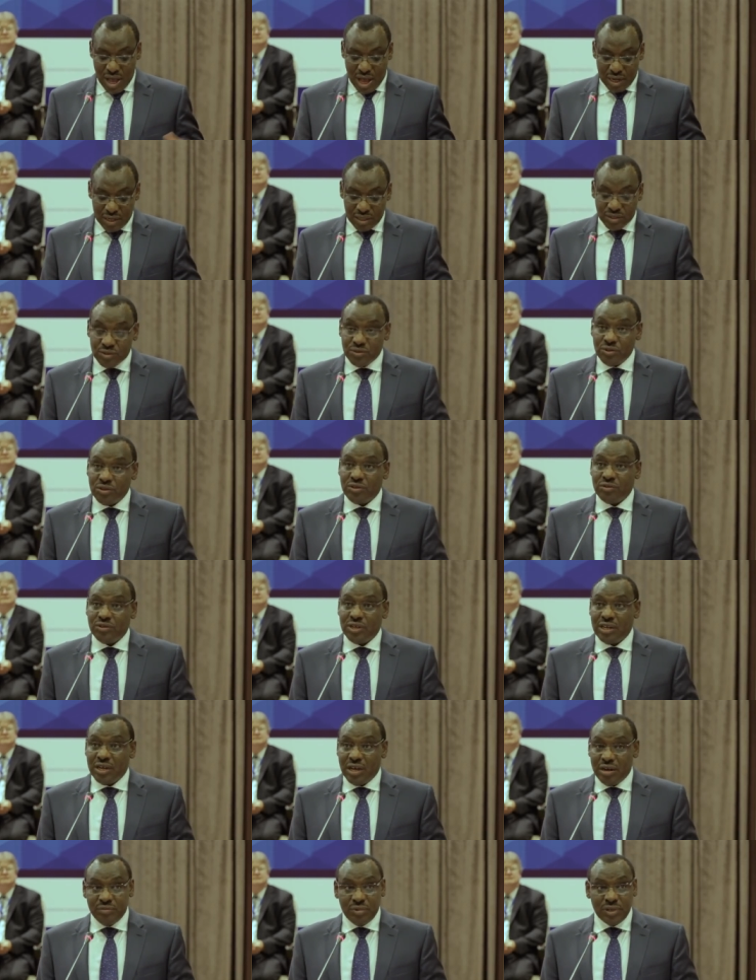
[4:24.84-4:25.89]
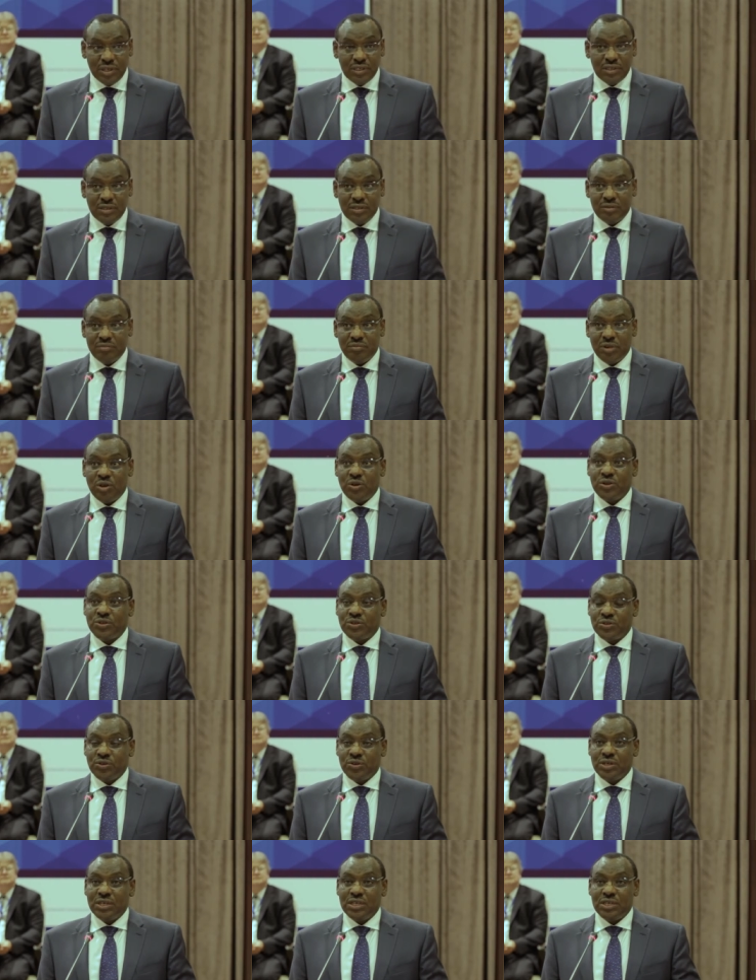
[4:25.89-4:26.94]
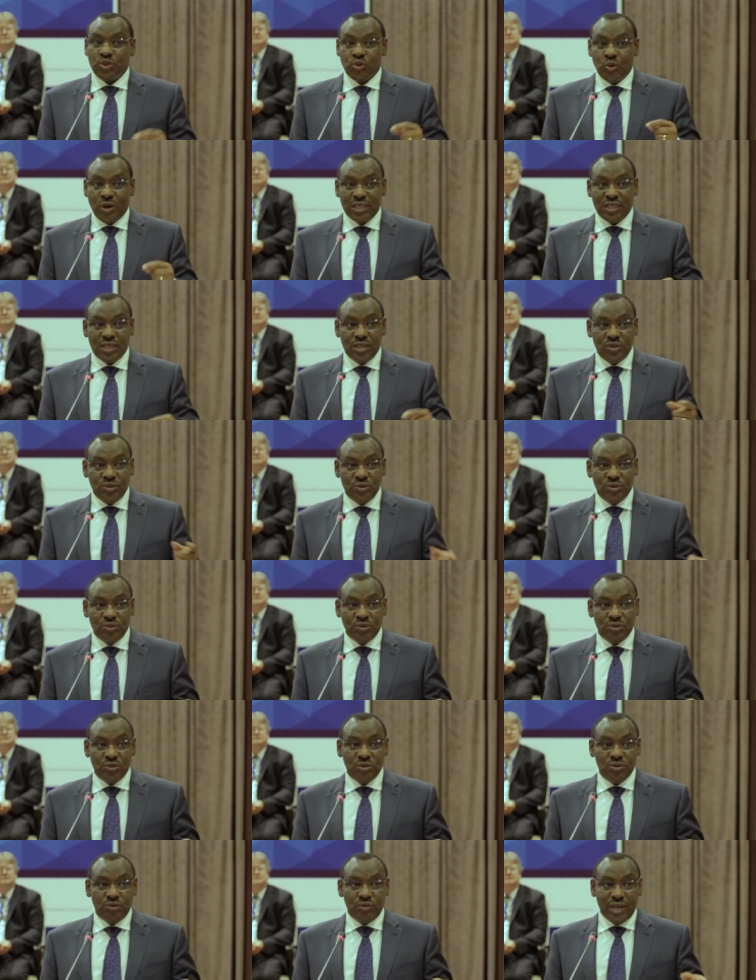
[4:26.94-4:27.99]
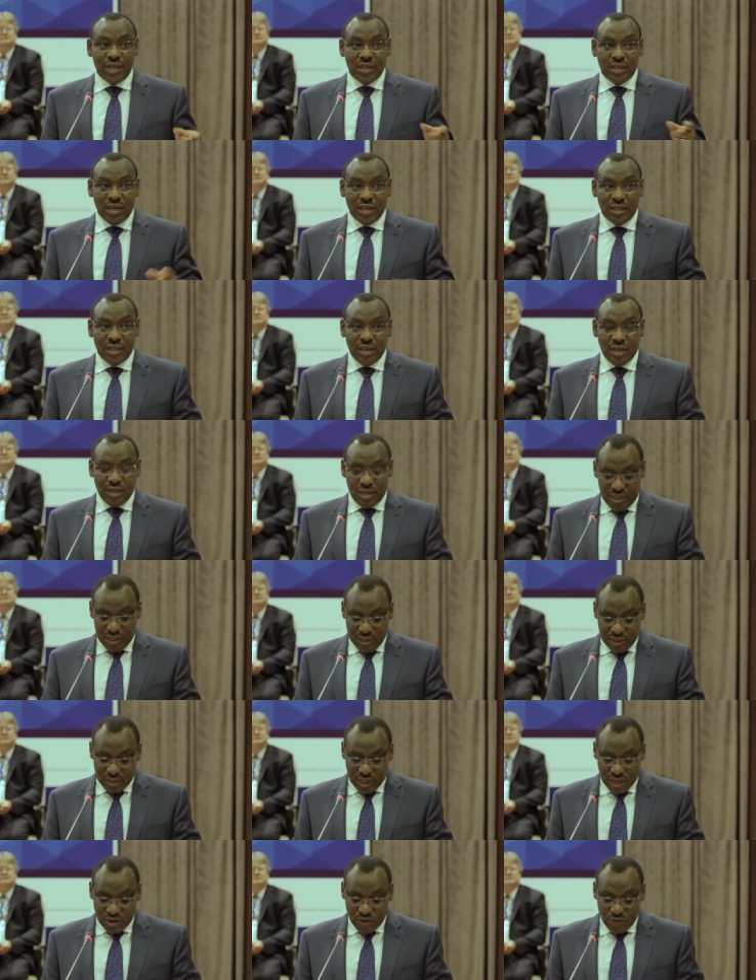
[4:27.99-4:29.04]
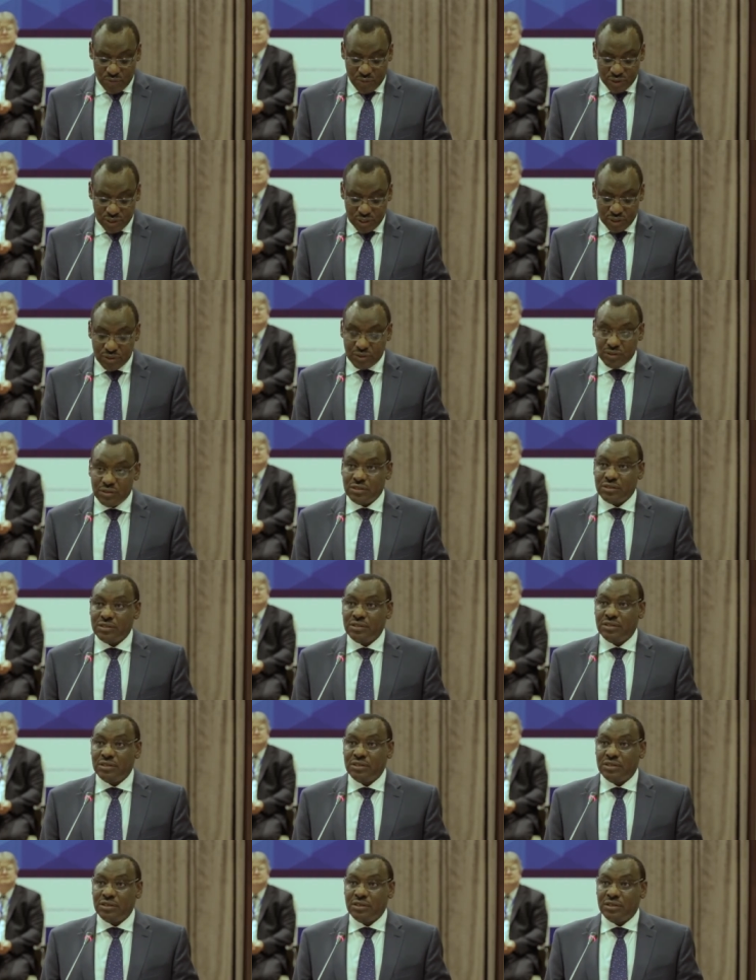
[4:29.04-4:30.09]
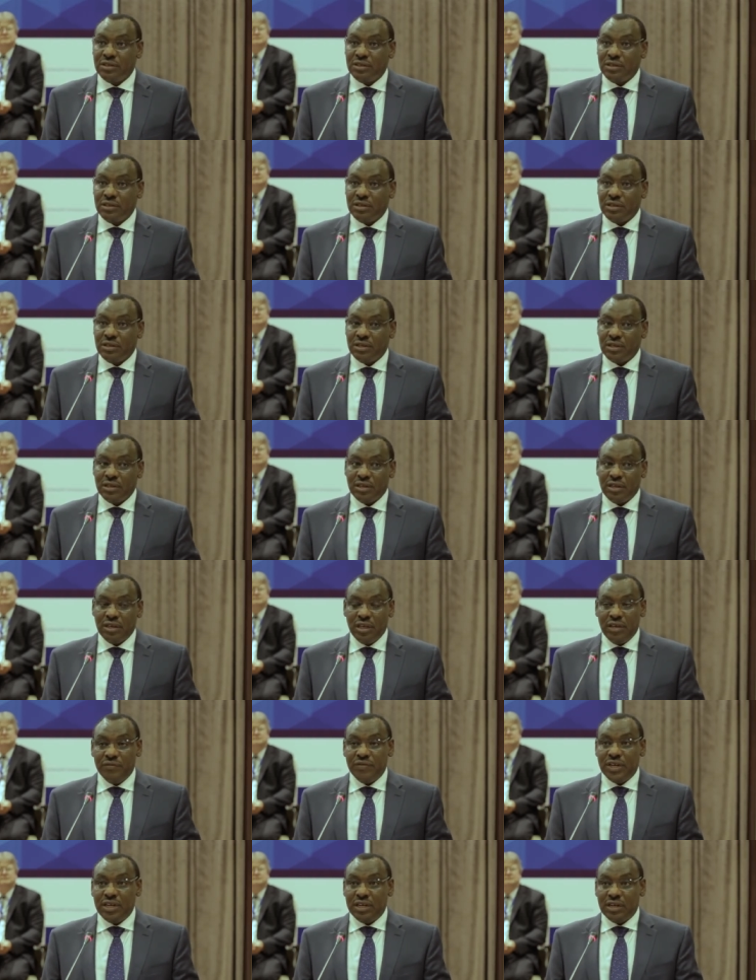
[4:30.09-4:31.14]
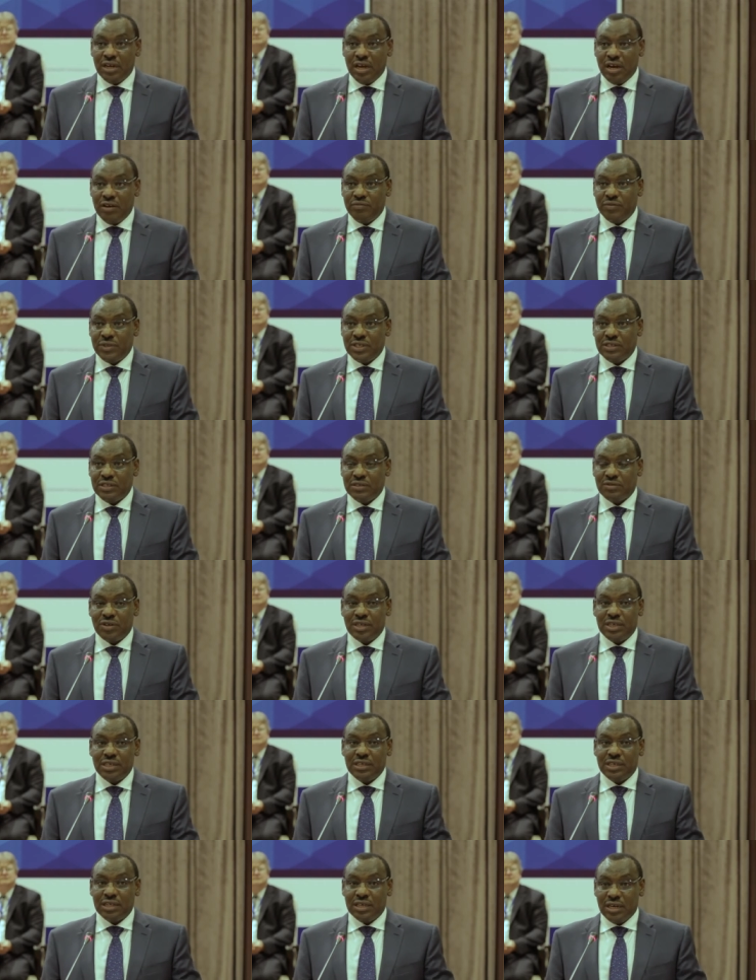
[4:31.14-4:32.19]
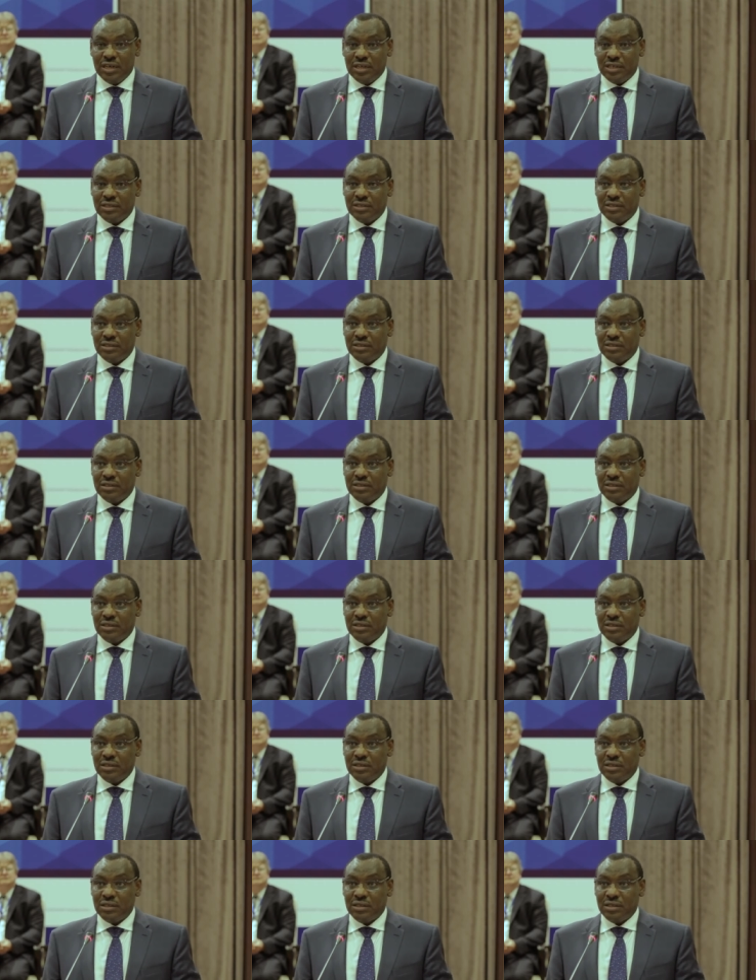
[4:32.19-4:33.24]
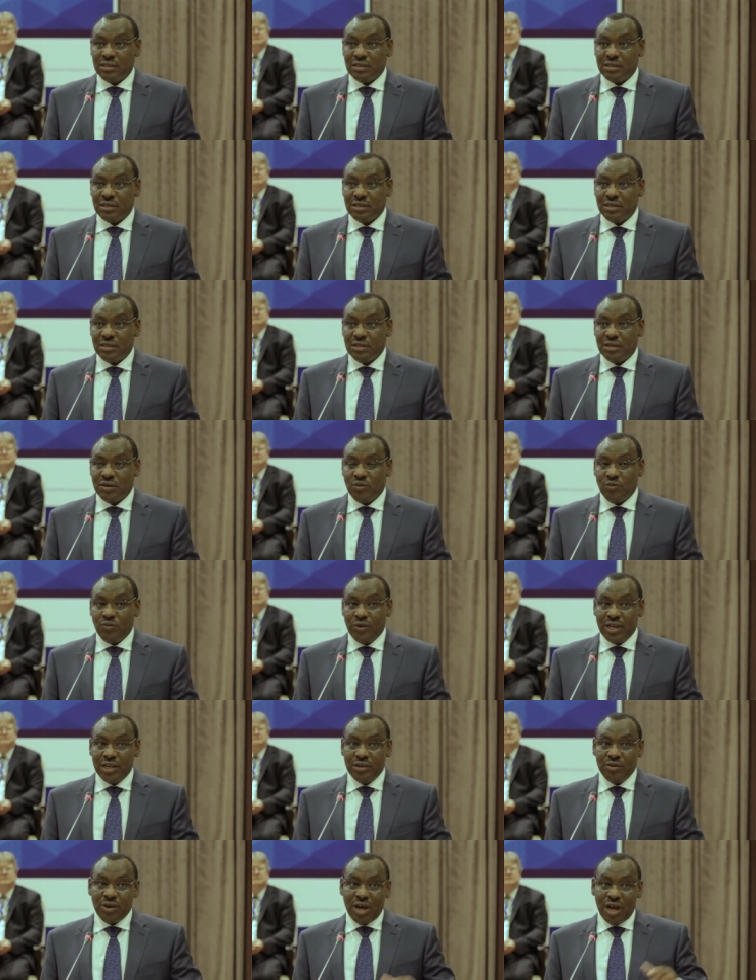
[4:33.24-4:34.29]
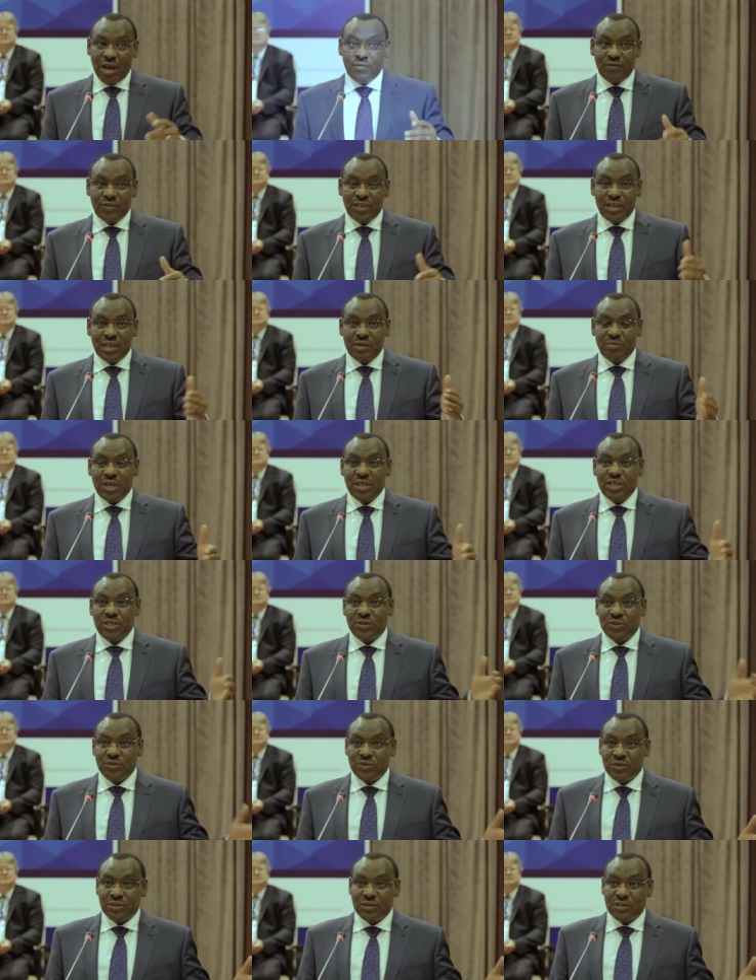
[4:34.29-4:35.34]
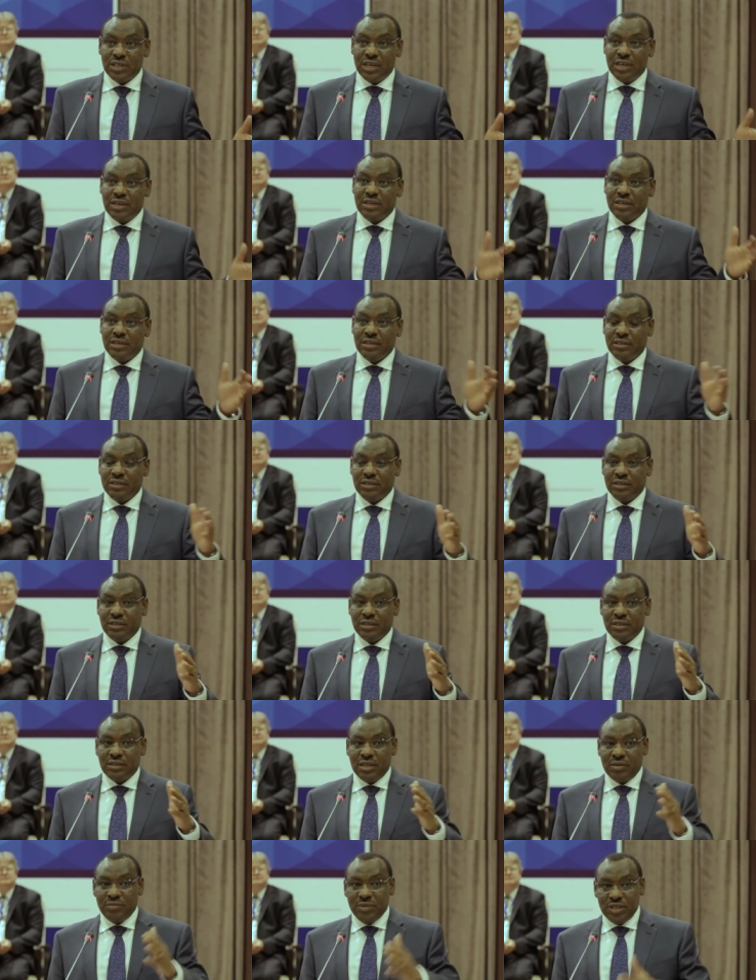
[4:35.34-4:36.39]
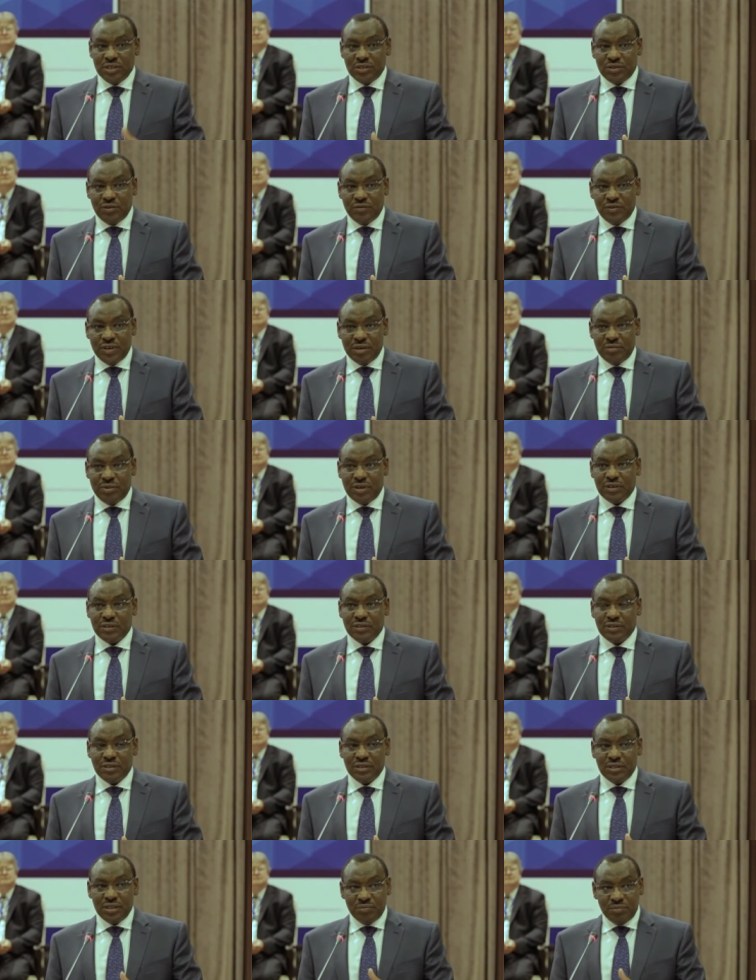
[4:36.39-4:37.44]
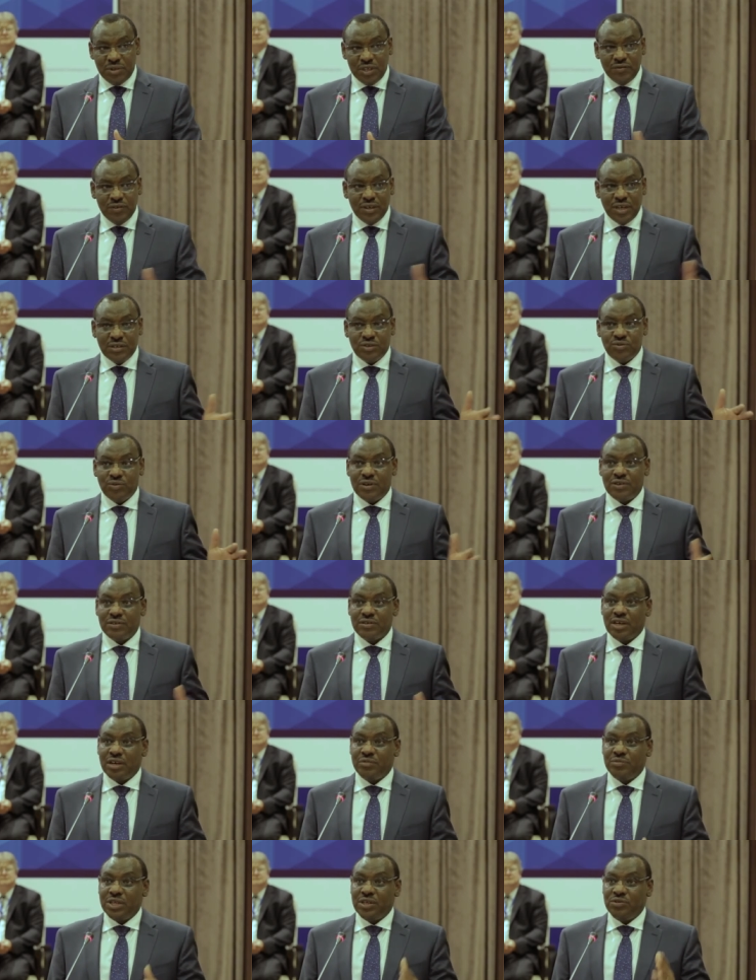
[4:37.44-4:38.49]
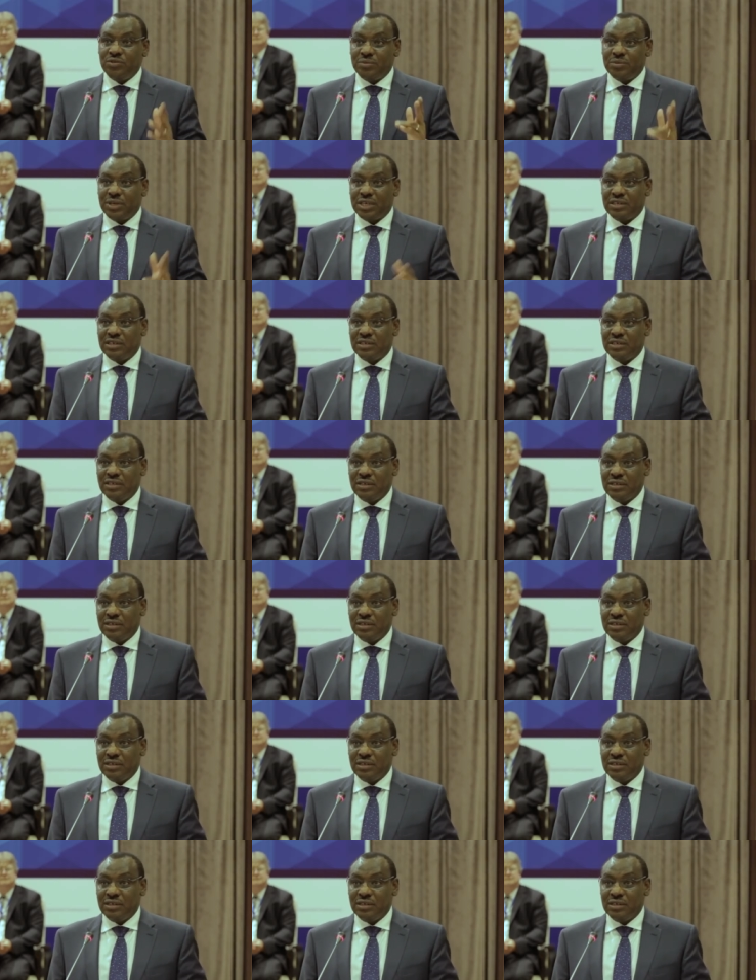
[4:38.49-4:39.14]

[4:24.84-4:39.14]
And it's not only numbers, but also is what they do when they are there in these kind of positions. Even in government, strategically, when you have the labor issues, then the Minister of Labor, the previous ones have been women.